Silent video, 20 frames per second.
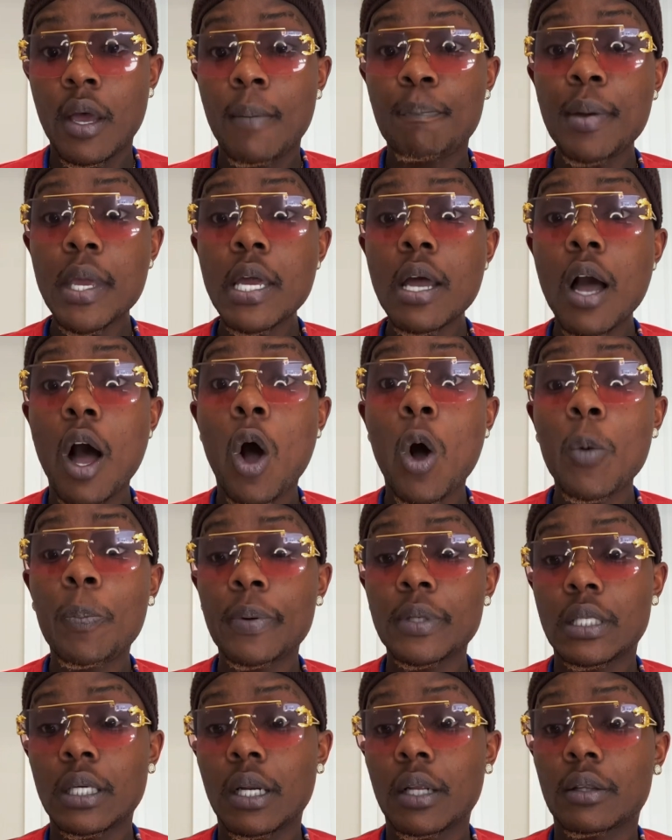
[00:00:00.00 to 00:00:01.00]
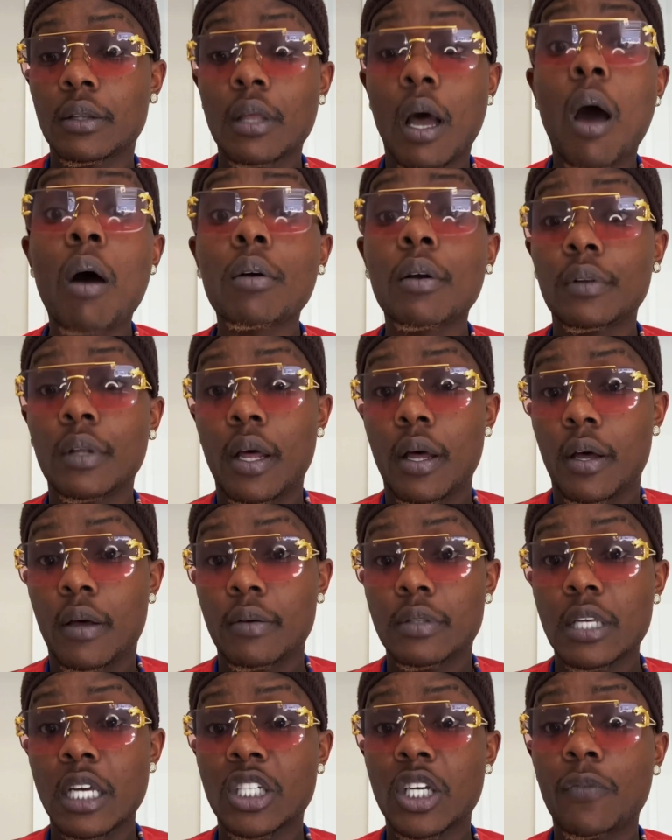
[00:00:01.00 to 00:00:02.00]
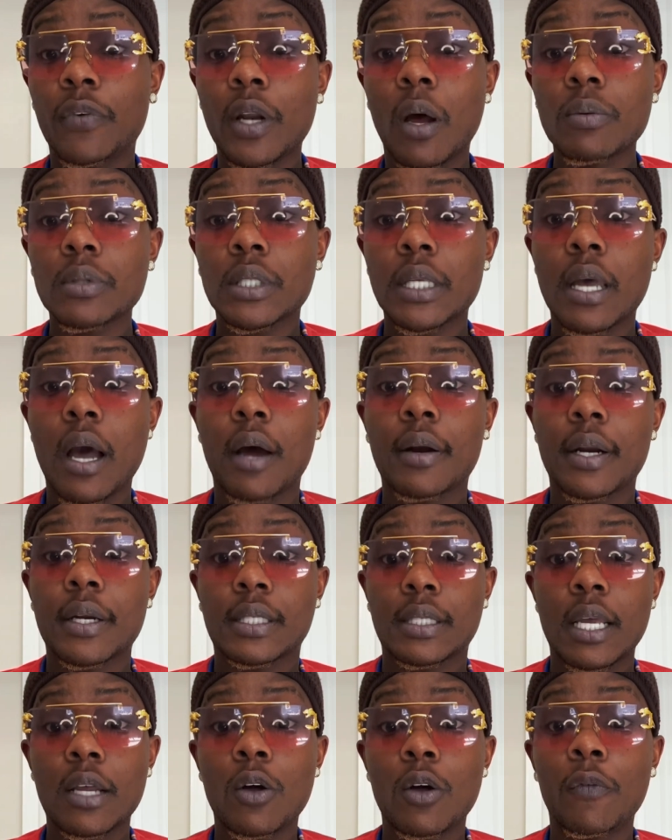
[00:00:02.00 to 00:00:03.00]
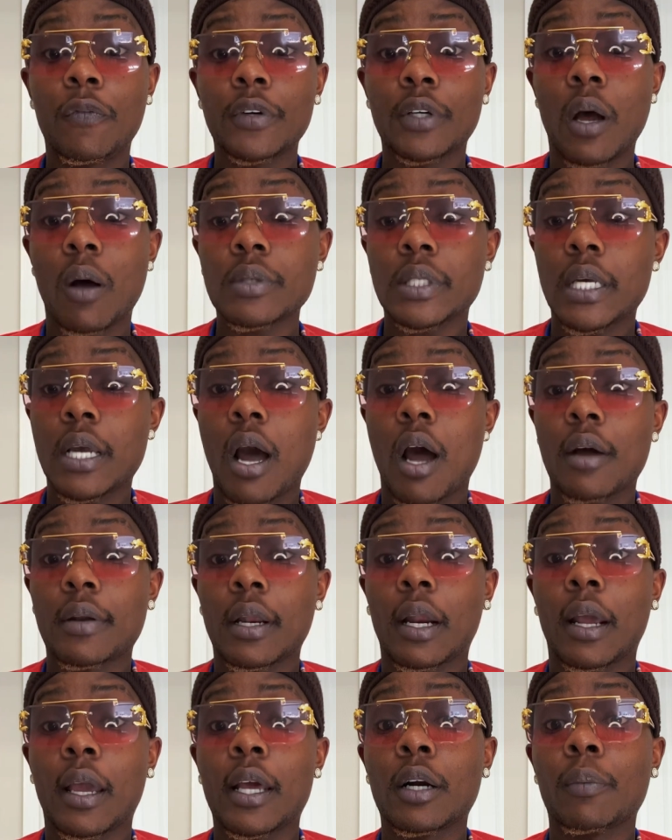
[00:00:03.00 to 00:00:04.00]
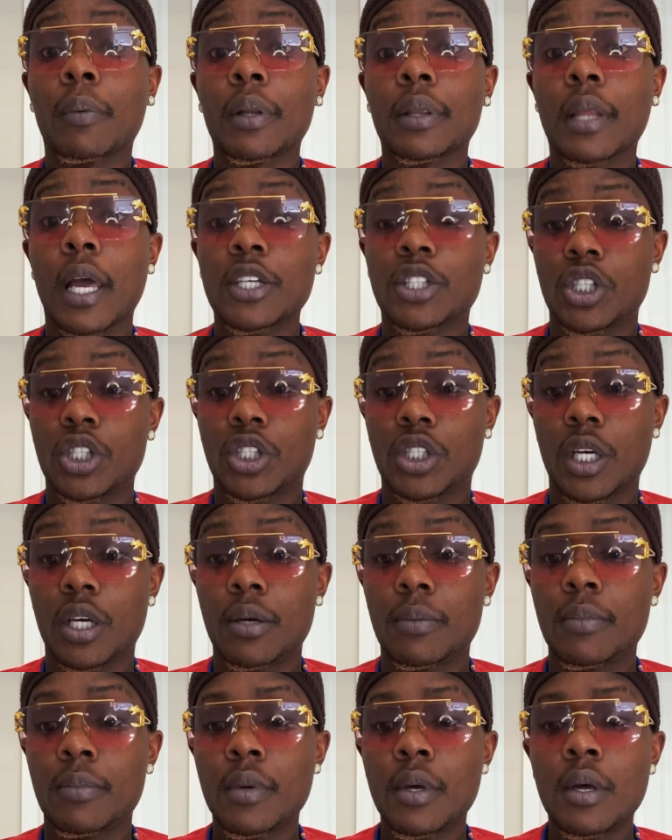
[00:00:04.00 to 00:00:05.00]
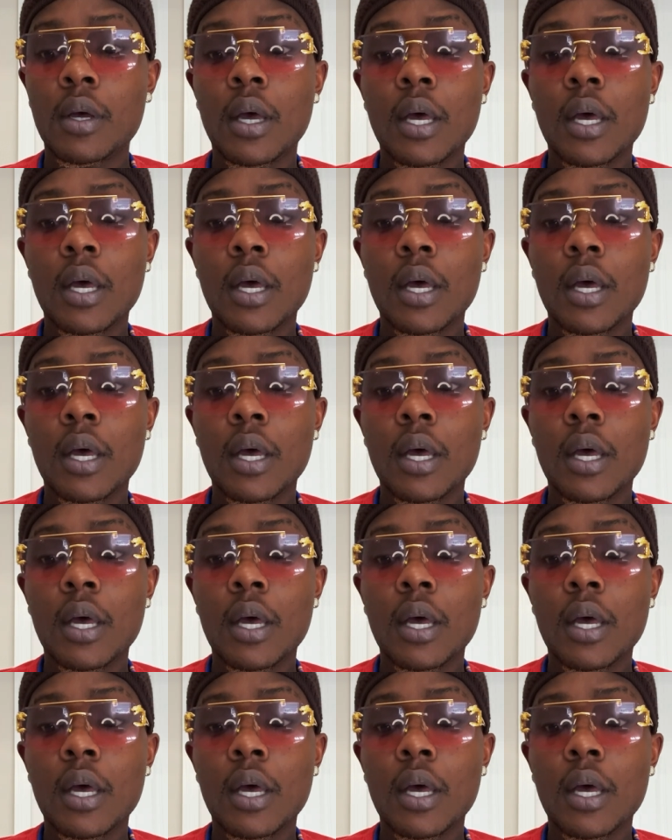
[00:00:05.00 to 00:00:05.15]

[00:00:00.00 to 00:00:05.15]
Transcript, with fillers: Be open to the thought of love, especially for those of y'all that are single, for those of y'all that are in a relationship.